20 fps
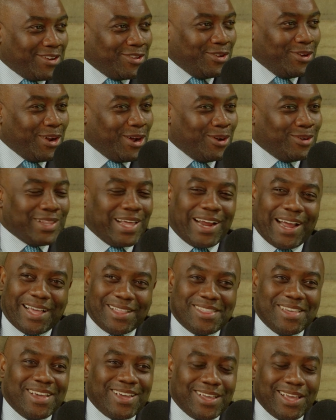you know. Yeah, like I
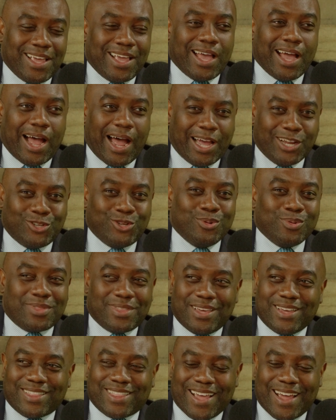yeah. think I do
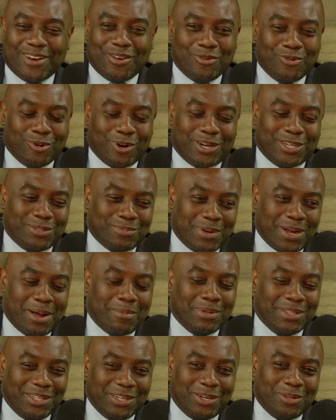think that New York has
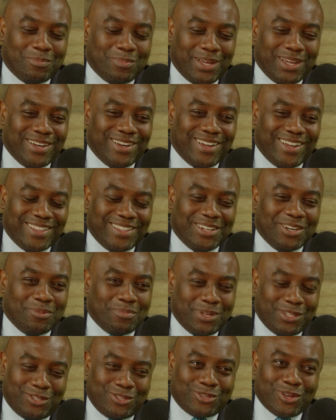become a little bit a little
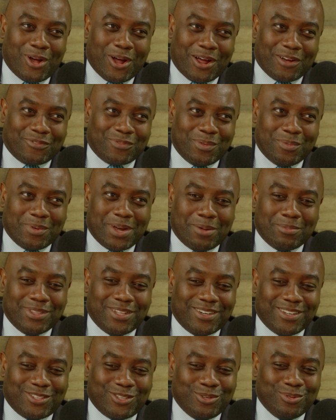bit soft. You become a
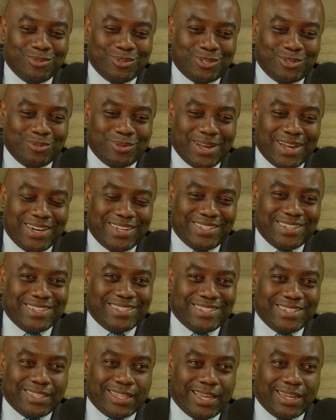little too too kind of
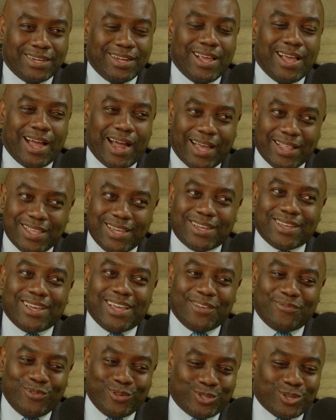Disneyland. I think
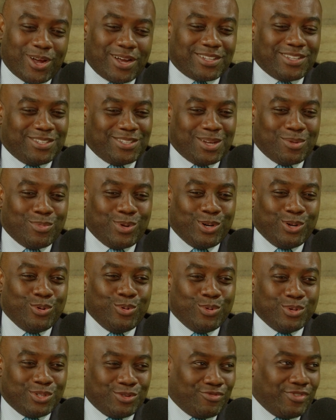if you talk to someone who
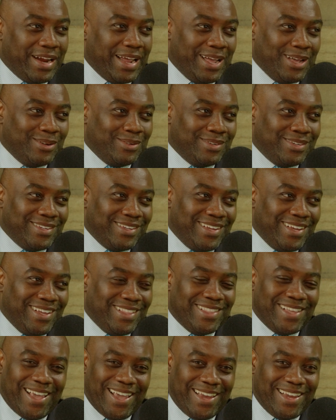was around
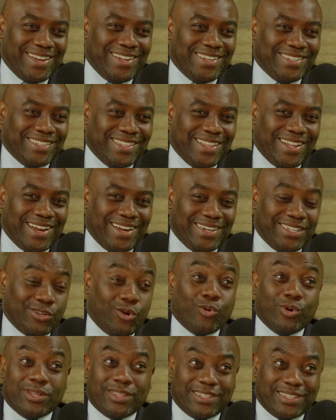in the 80s and the 90s
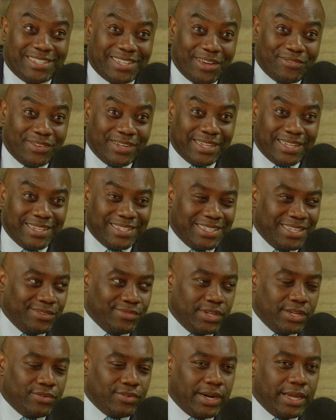or the 70s
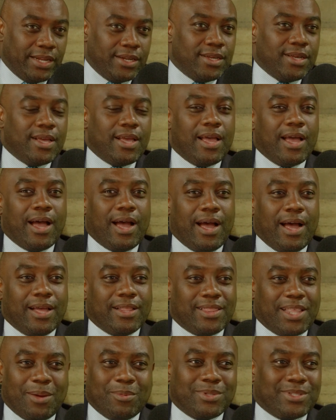even, right? Uh,
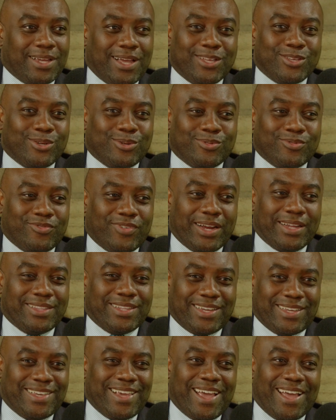they will tell you, right?
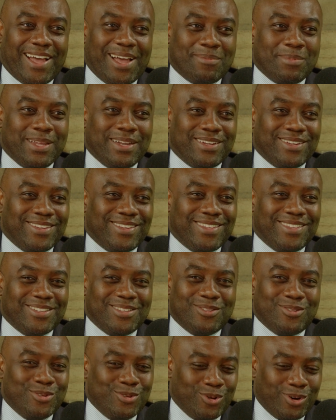Like, yeah, I mean,
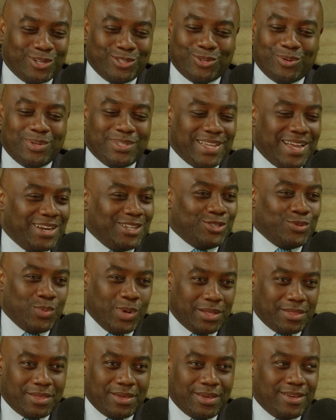New York has always had its
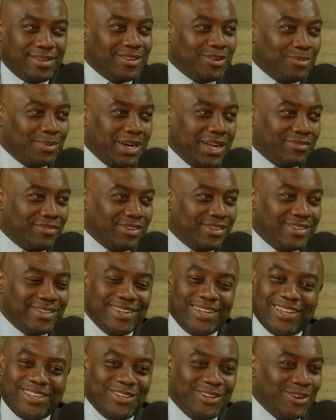wealthy or whatever.
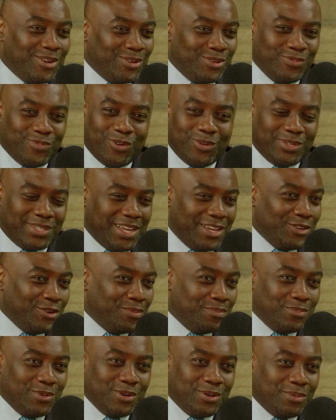You know, you've always had
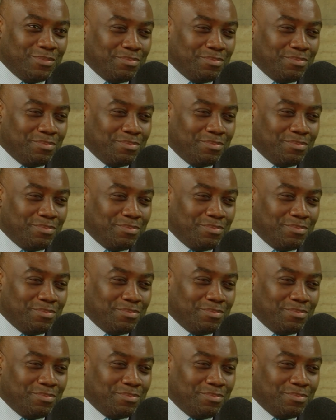your your